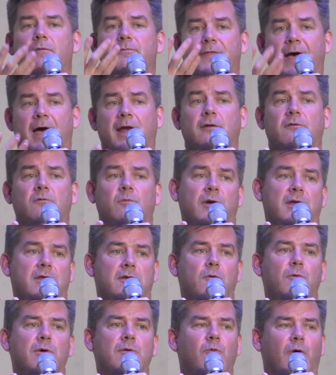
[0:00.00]
that is when
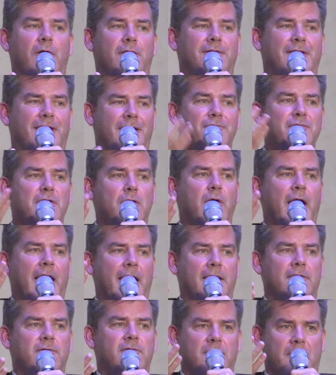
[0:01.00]
you would want, if you
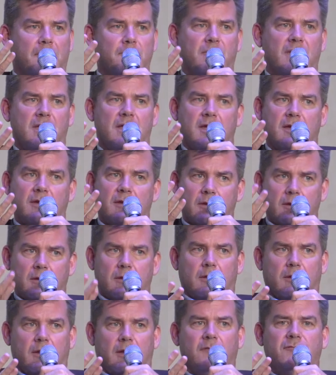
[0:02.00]
had something,
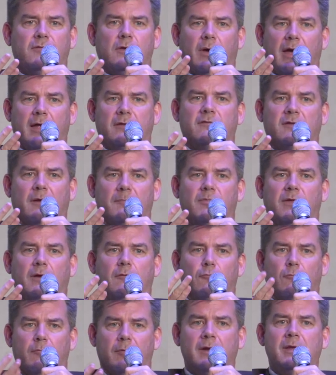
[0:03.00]
if you had
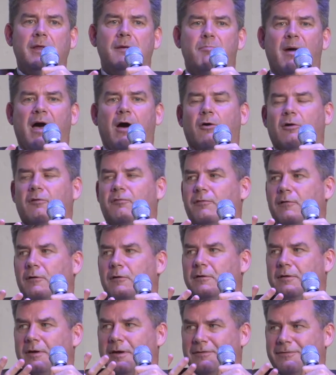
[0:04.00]
something really powerful
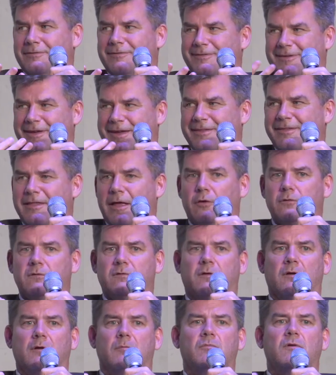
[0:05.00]
in, in those
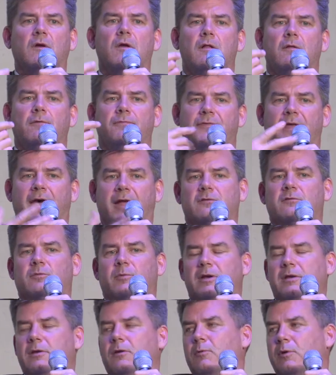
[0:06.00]
terms, that's
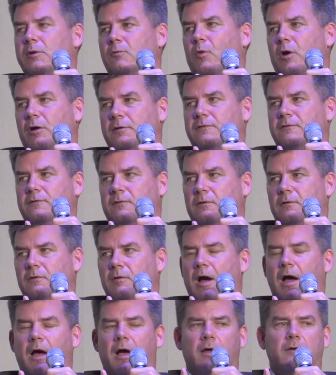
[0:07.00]
when you would want to
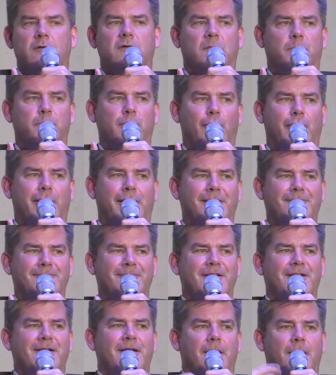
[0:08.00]
uh, deploy it.
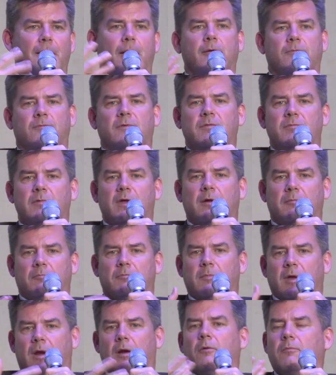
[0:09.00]
It's in the,
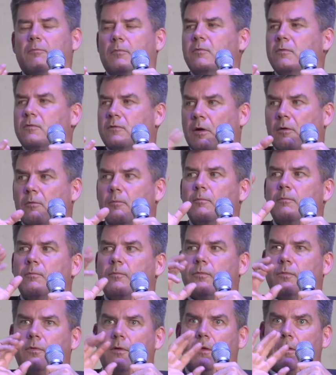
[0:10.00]
you know, so
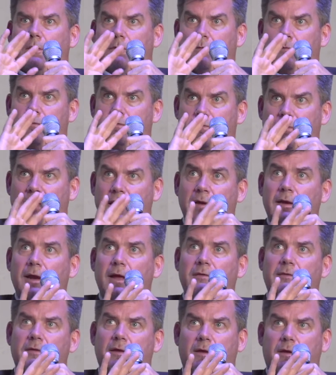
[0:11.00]
that
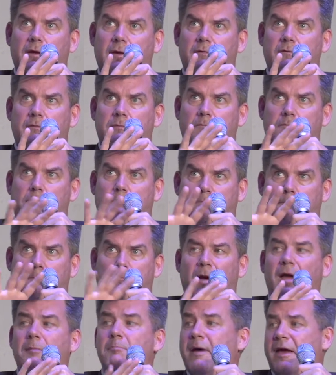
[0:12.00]
I think is
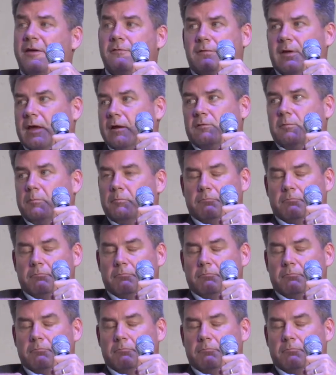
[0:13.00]
my best ex